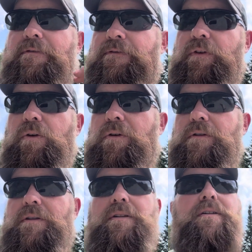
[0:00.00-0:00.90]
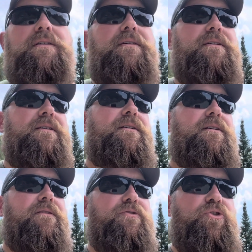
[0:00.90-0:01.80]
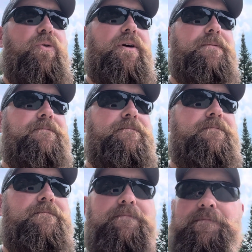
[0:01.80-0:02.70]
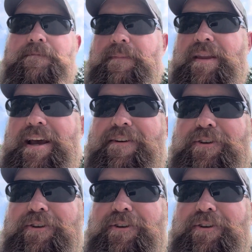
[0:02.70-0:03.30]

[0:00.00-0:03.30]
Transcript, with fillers: full of joy. Have a